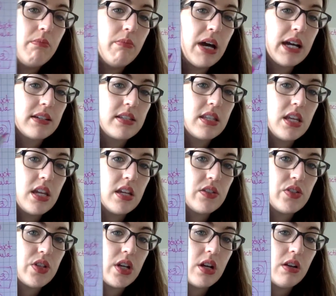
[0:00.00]
box the
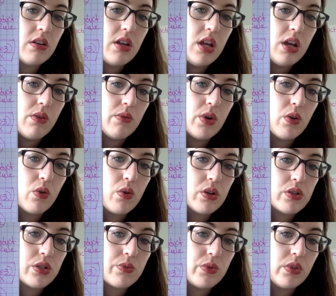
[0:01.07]
answer, wrote
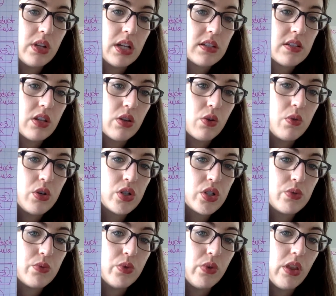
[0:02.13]
quotient rule next to the
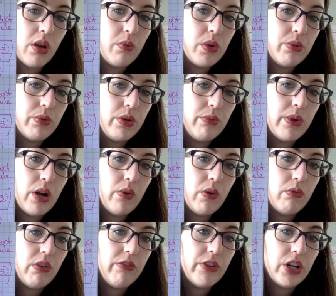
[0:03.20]
quotient rule that we rewrote
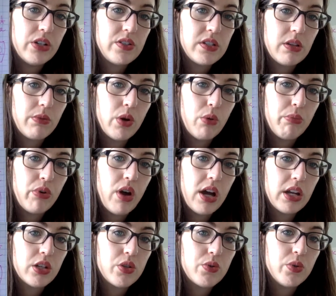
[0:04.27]
in reverse. I wrote
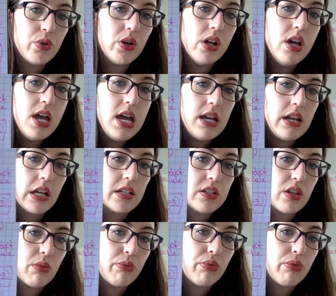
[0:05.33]
product rule next to the